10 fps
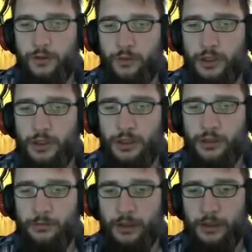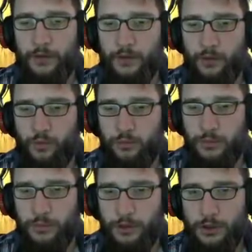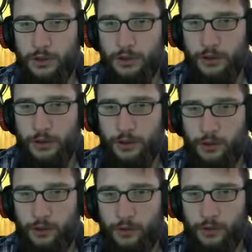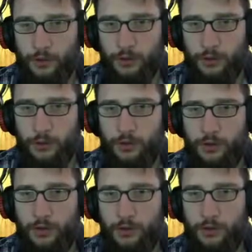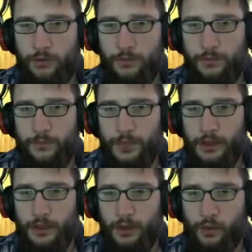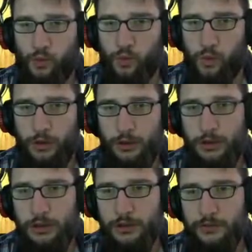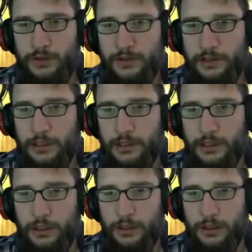We are back there. Dun, dun, dun, dun, dun, dun, dun. I wonder if it's like...